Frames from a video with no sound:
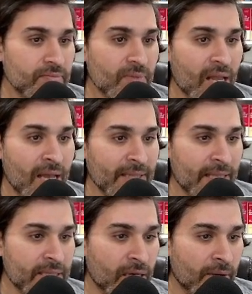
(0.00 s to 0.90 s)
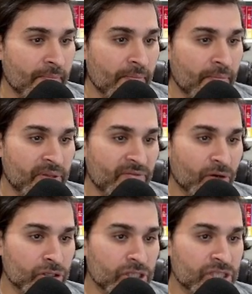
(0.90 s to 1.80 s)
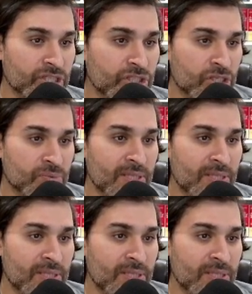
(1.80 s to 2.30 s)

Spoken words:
And then they've got another screenshot as well.